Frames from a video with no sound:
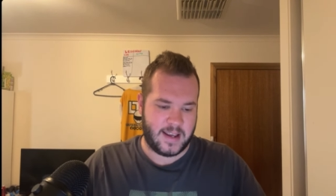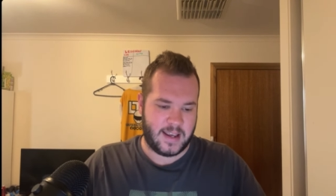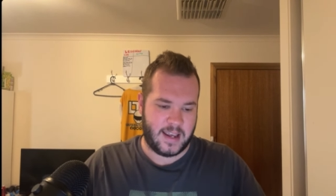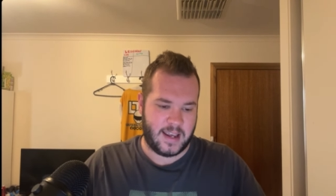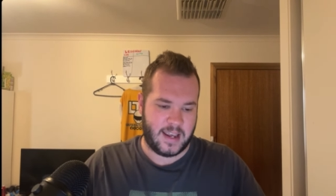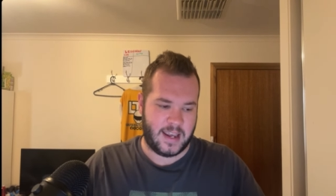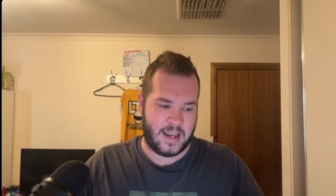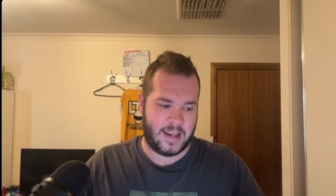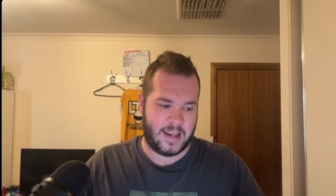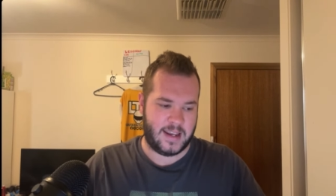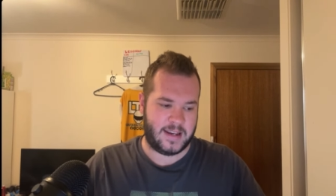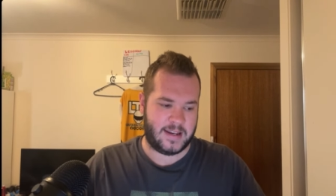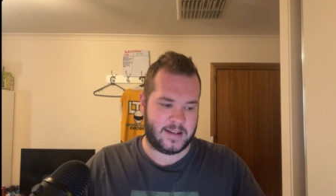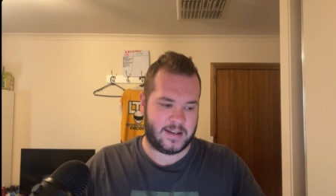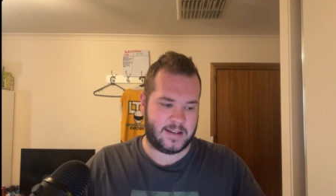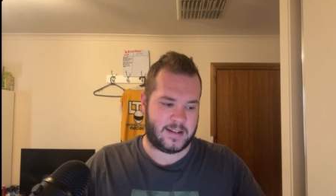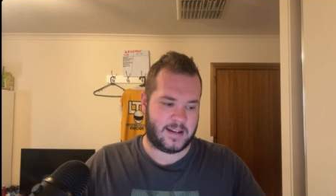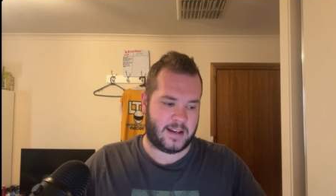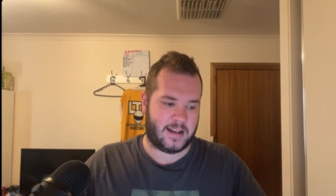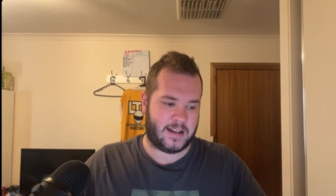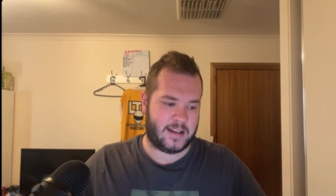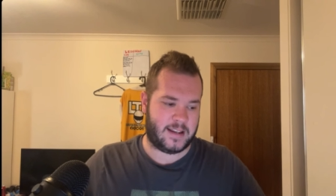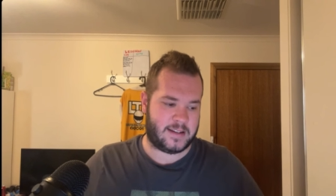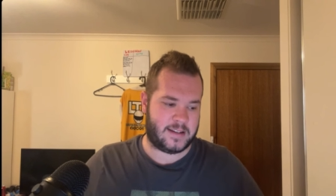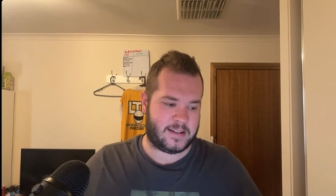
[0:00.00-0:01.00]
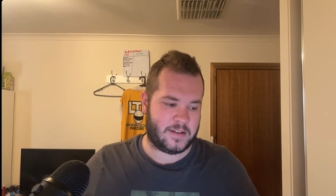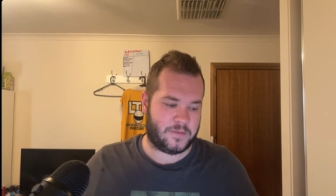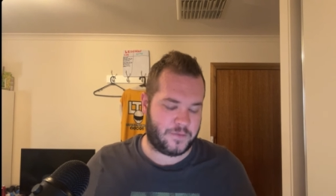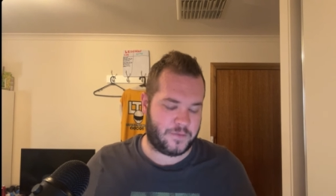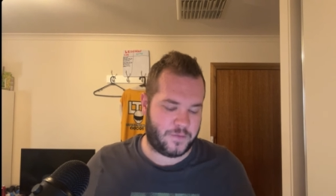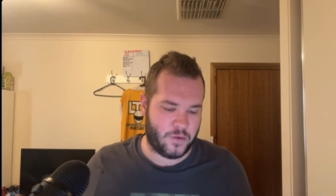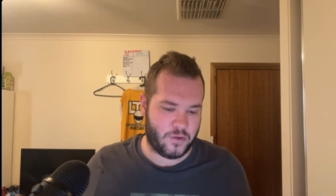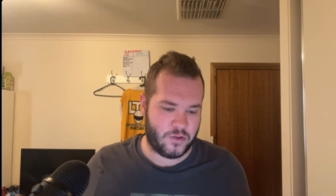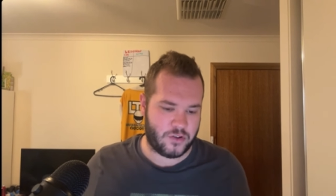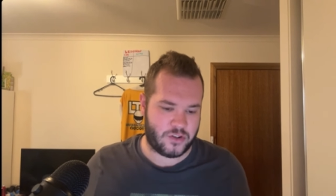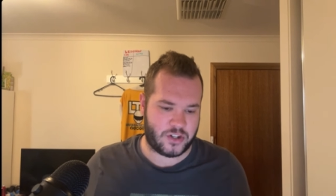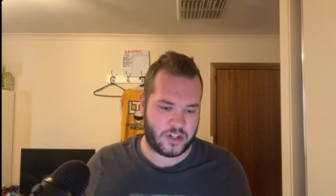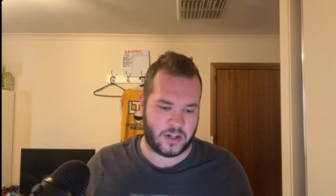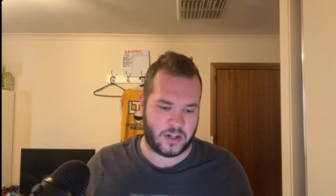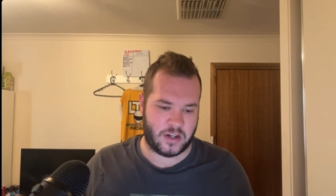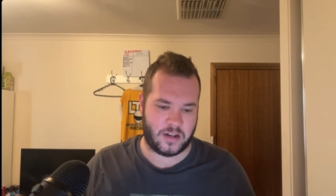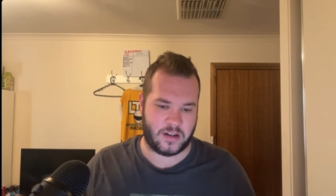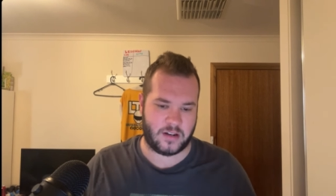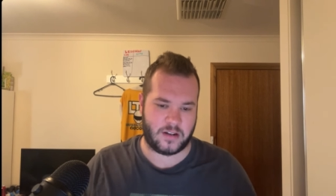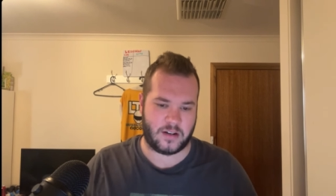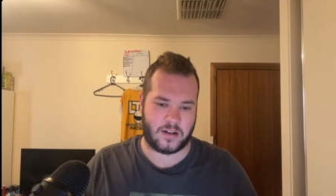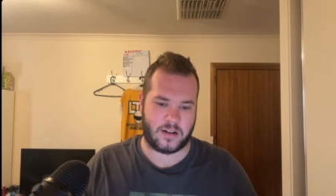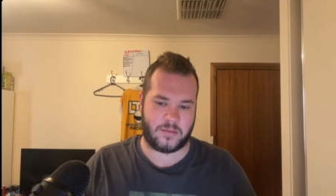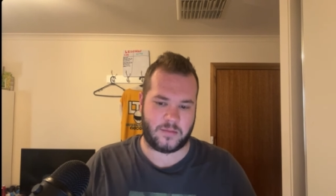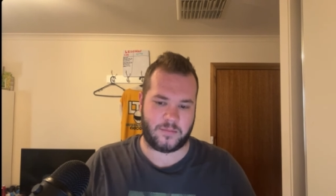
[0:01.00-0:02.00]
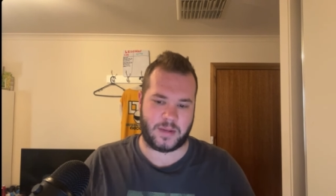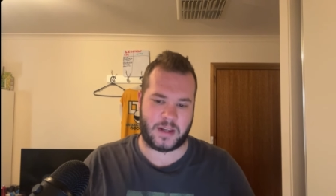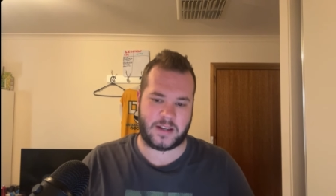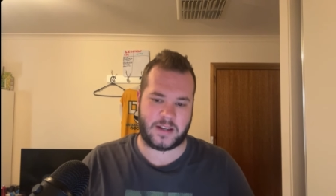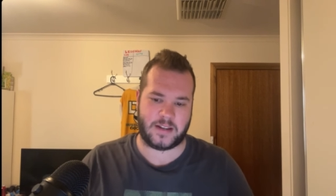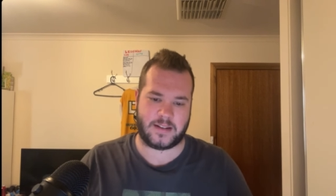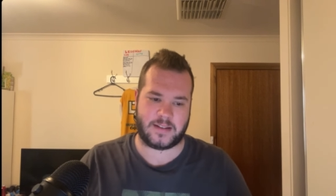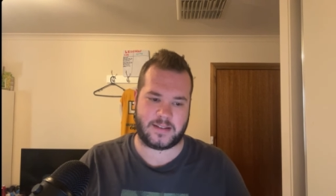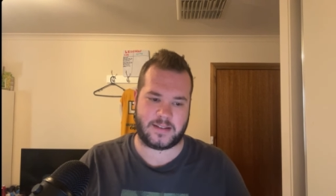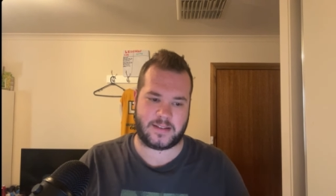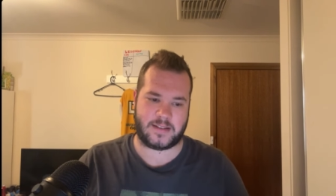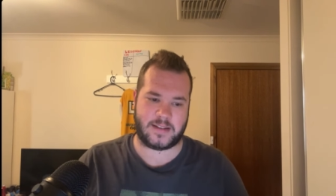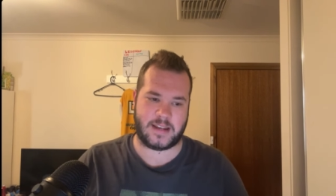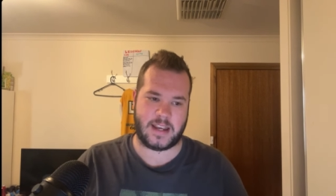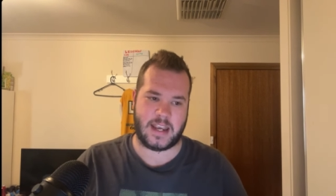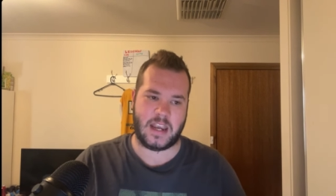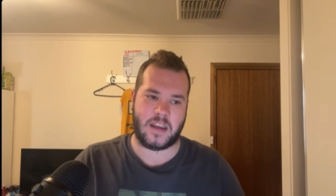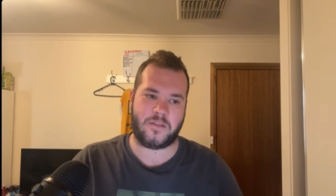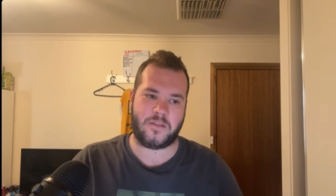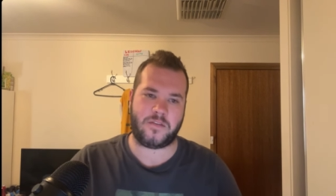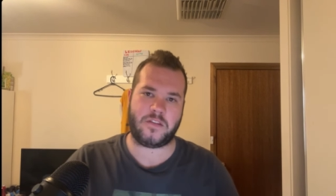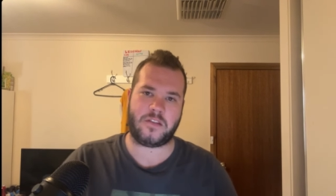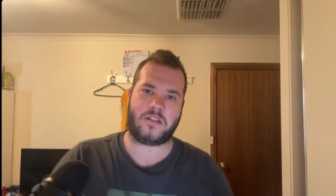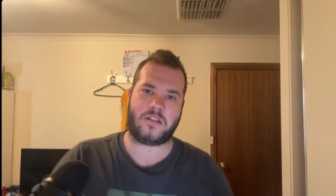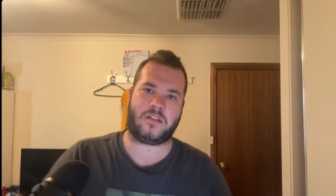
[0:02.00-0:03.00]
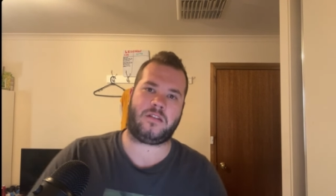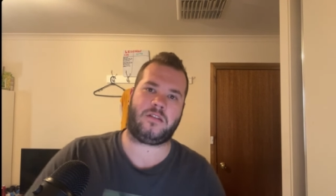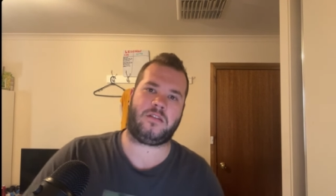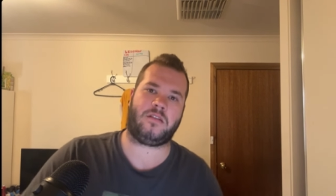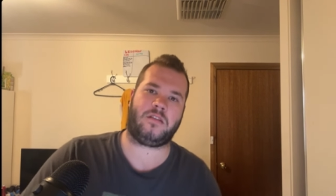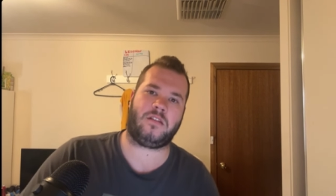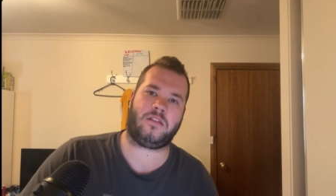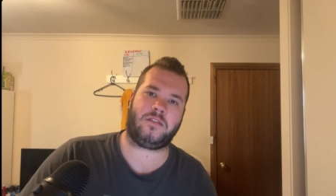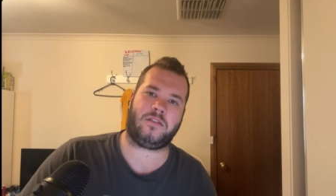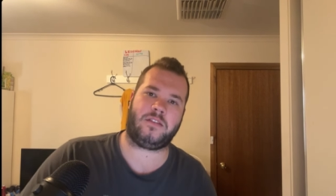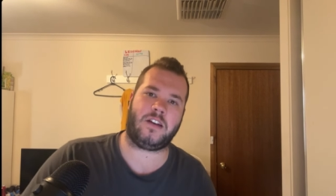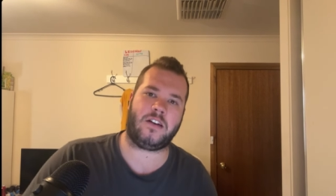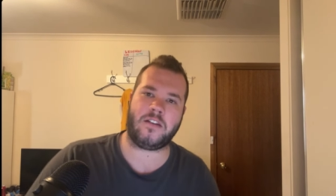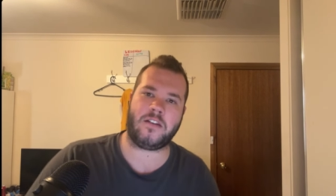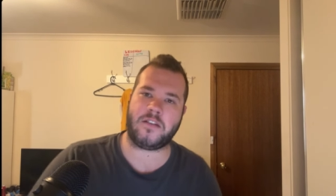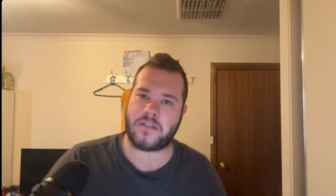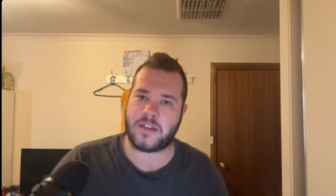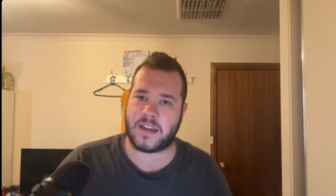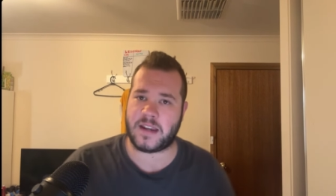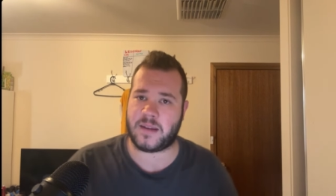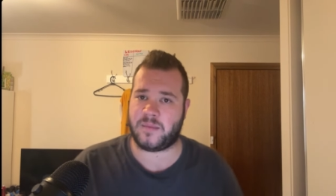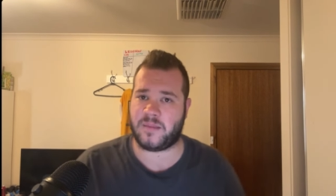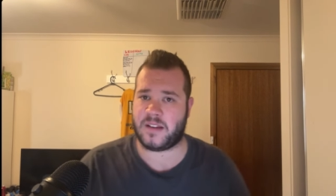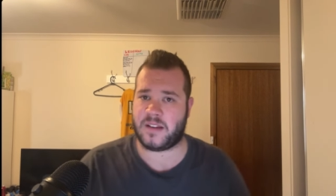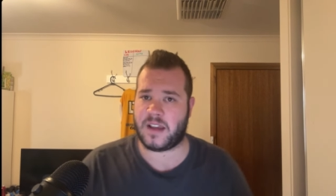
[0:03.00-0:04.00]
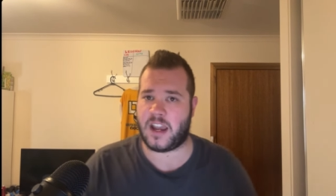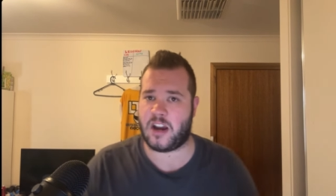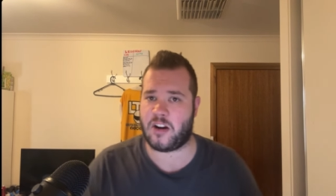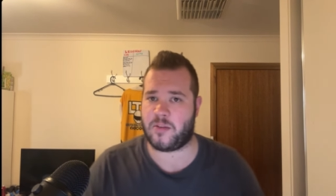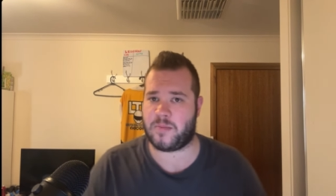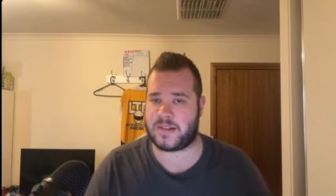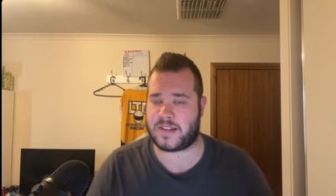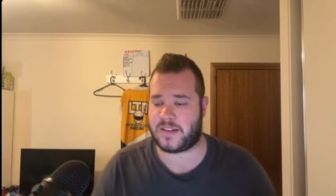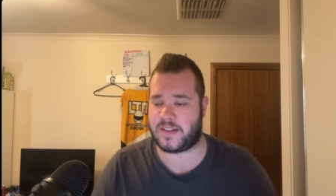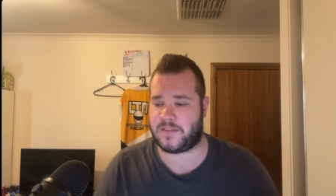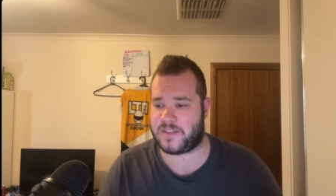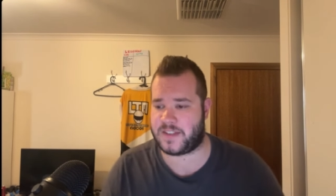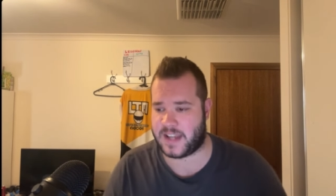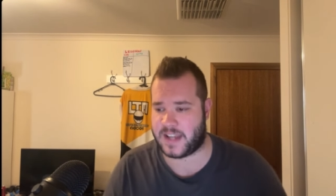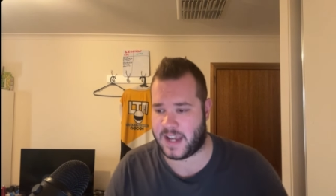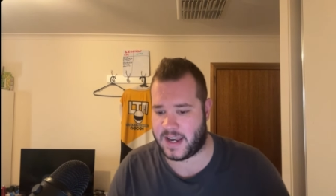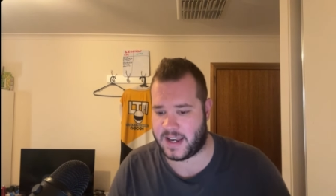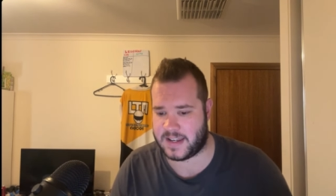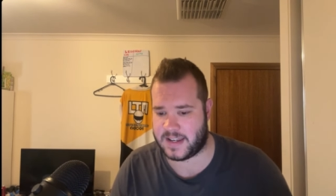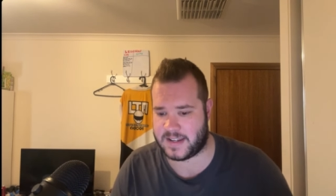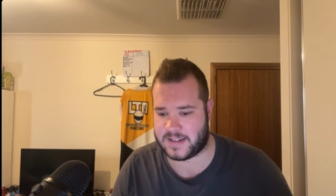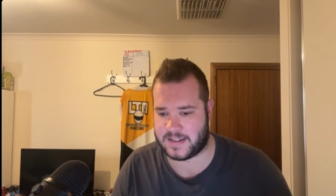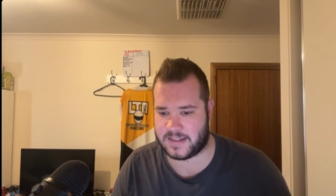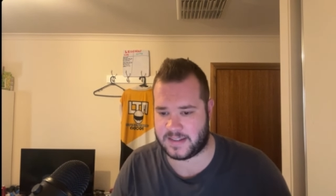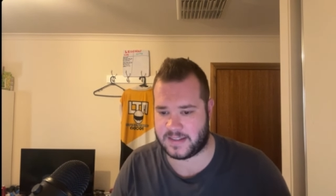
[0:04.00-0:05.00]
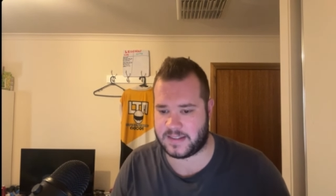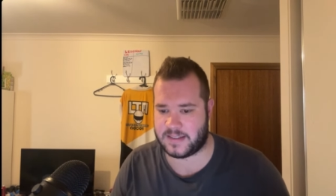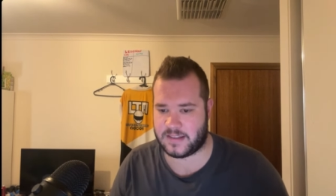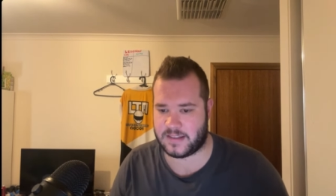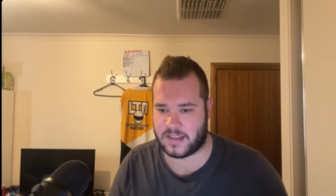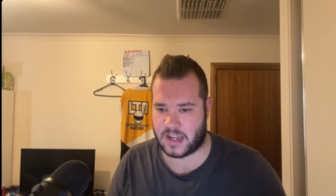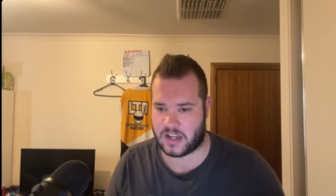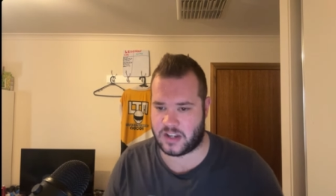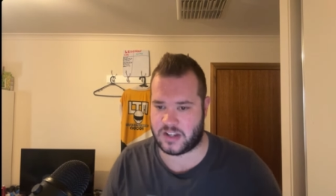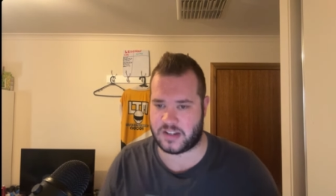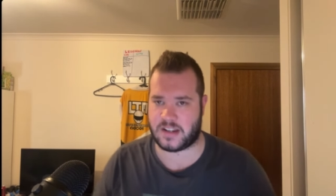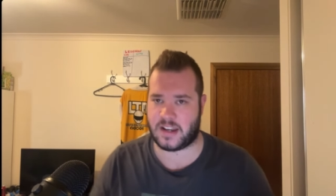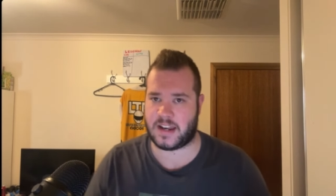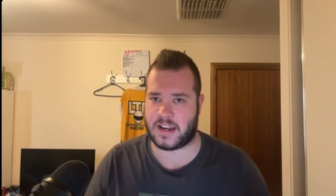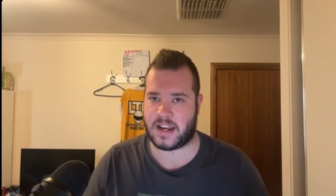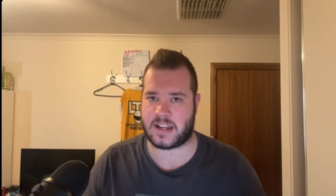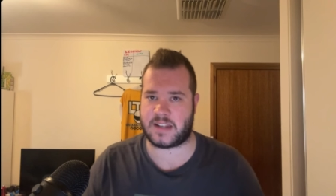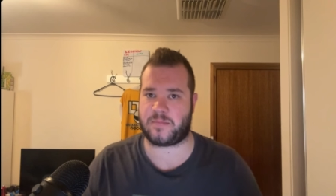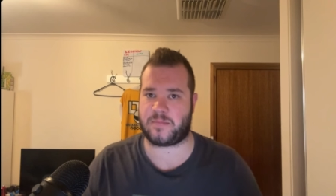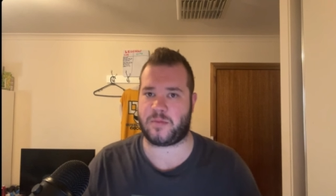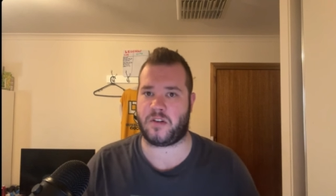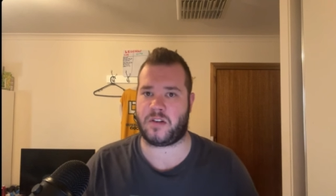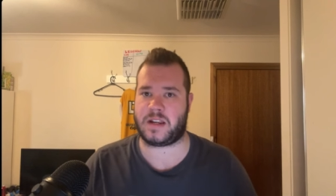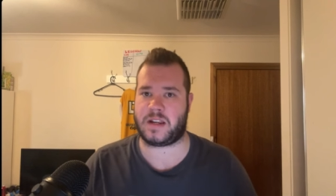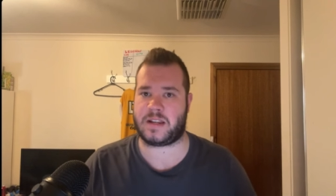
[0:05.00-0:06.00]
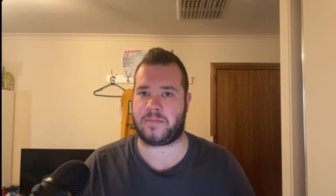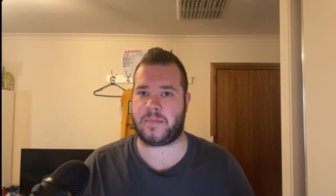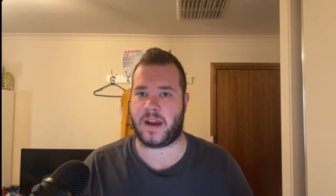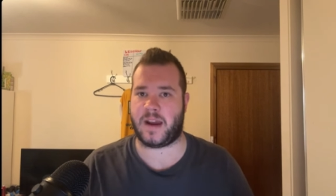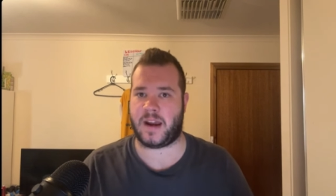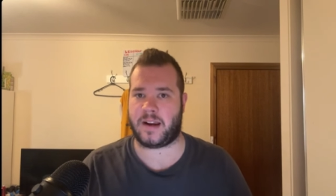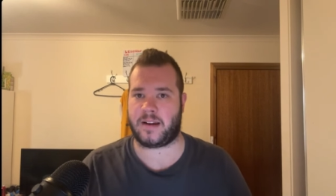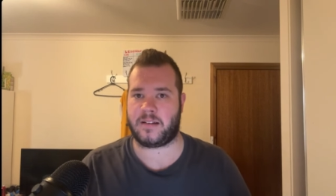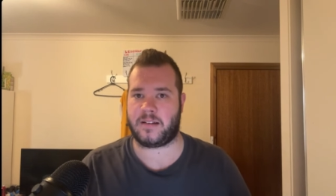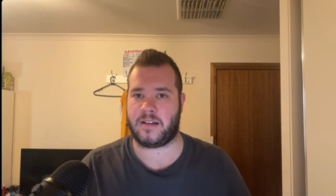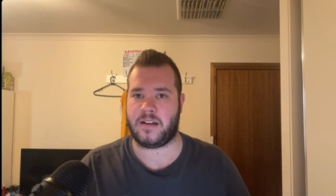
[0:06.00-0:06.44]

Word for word: and it's unfortunate because even the only thing Erebus have said is they just announced Brodie's back.